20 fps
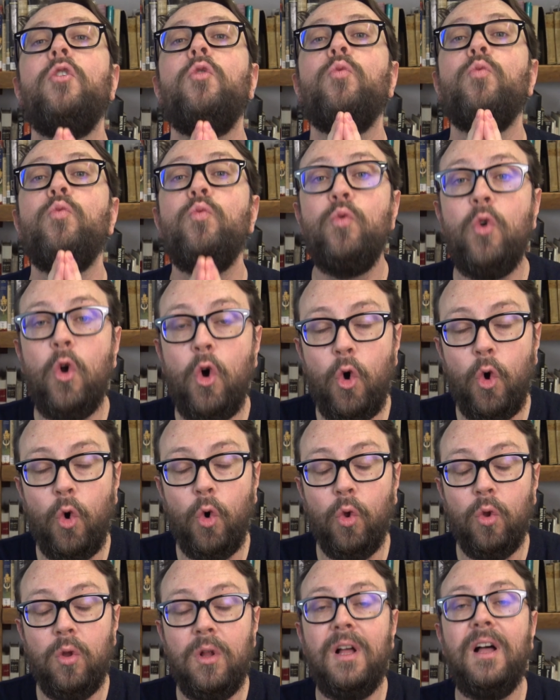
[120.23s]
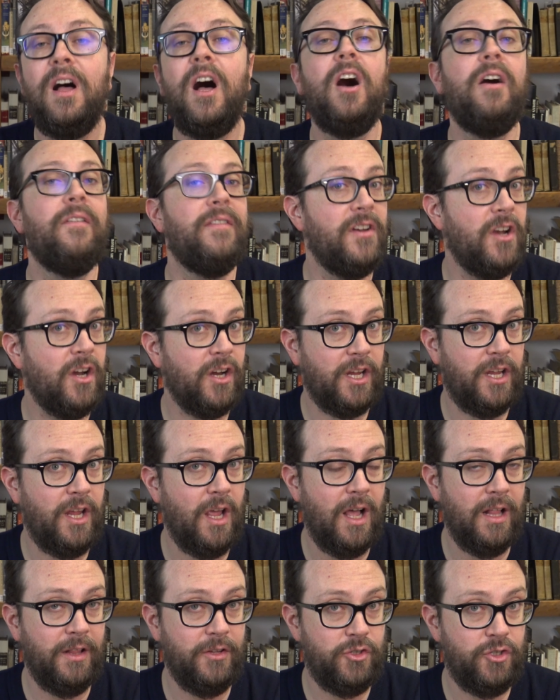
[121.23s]
role of an
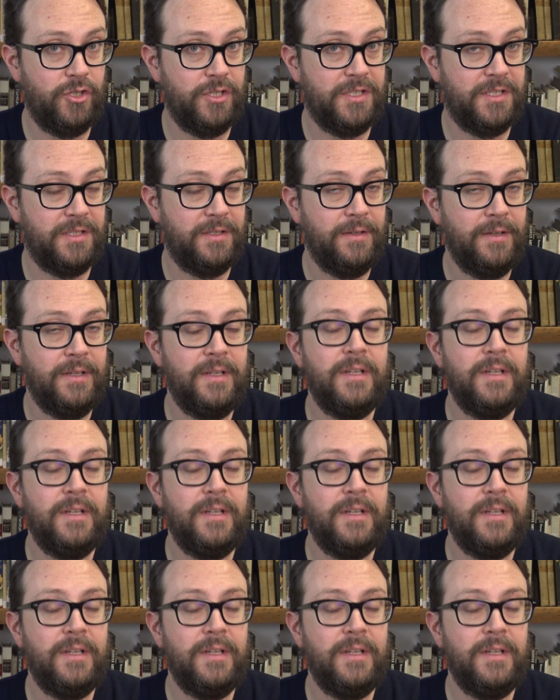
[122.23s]
archaeologist?